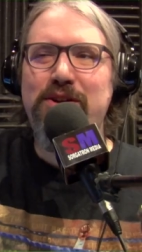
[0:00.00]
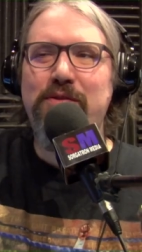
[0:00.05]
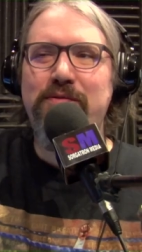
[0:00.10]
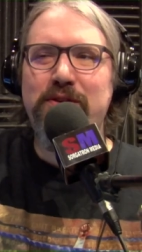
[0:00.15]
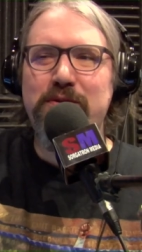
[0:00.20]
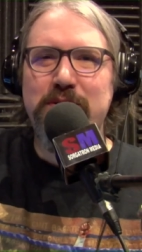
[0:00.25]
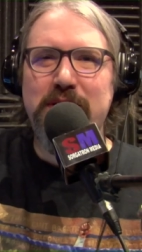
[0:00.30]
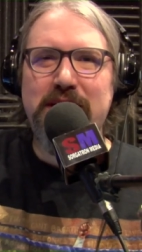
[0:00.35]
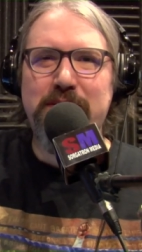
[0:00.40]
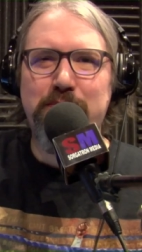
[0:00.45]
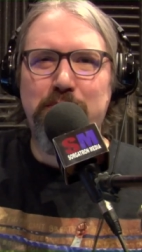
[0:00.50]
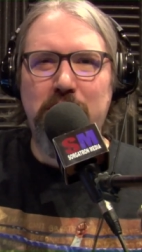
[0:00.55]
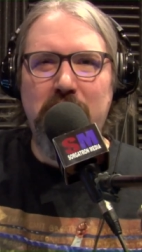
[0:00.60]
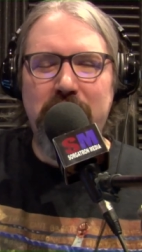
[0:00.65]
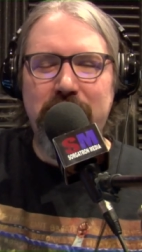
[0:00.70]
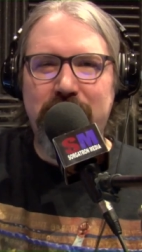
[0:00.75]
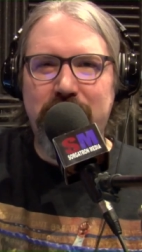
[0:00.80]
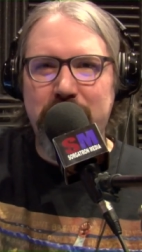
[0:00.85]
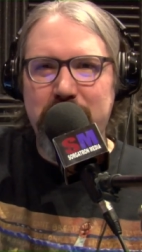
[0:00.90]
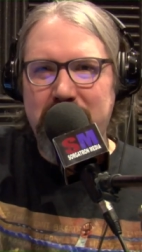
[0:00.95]
if it was like blood
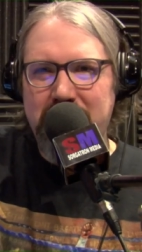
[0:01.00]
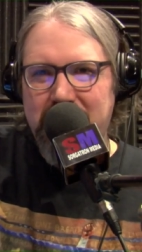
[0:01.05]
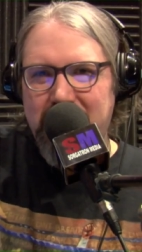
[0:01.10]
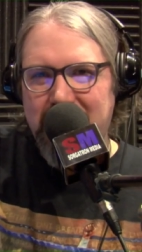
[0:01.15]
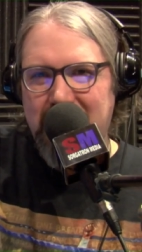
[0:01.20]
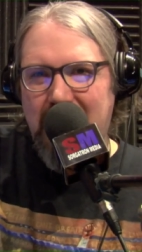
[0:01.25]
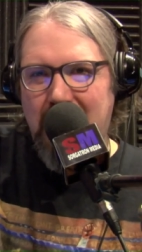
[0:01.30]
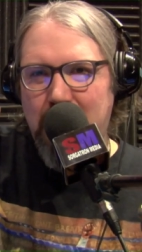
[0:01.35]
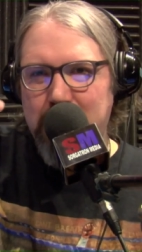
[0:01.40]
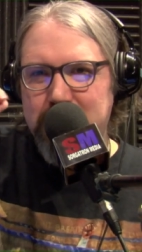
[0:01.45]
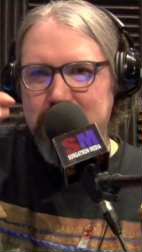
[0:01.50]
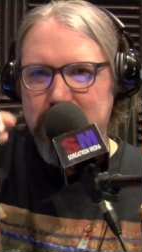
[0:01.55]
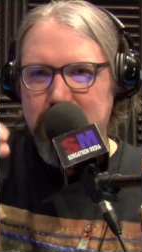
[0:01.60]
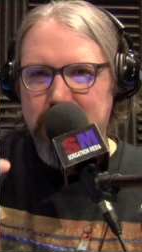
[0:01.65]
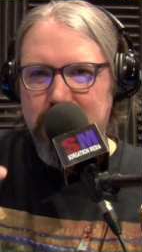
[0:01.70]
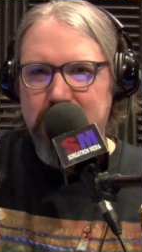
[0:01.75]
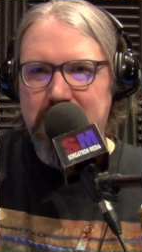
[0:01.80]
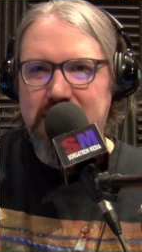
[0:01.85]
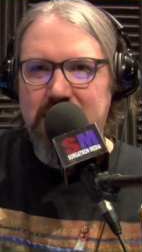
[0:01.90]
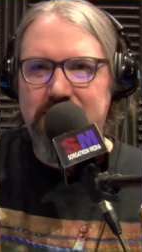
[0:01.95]
from the
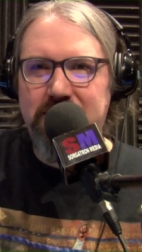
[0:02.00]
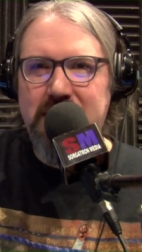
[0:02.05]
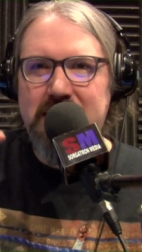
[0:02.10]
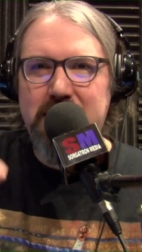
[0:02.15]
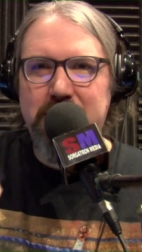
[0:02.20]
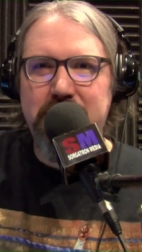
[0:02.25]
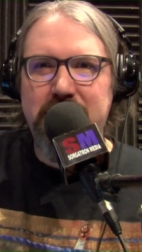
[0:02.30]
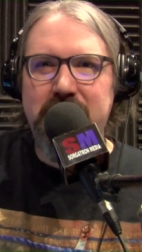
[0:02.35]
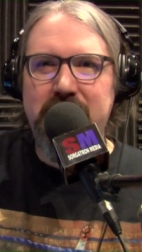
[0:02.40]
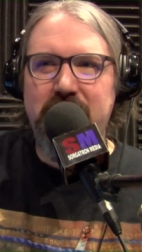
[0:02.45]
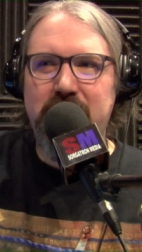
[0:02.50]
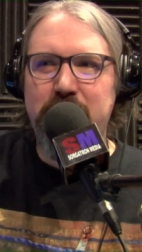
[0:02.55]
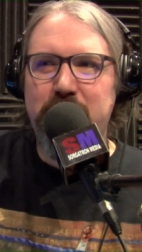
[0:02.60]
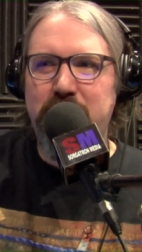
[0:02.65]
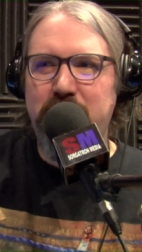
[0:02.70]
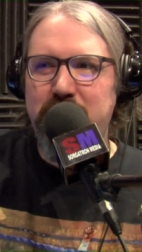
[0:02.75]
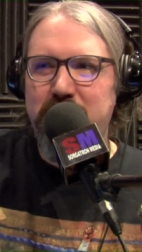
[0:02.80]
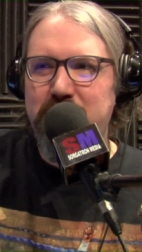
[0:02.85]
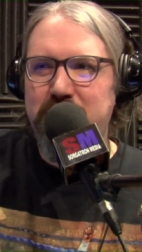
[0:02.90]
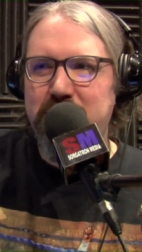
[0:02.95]
capsule, like a fake thing or, or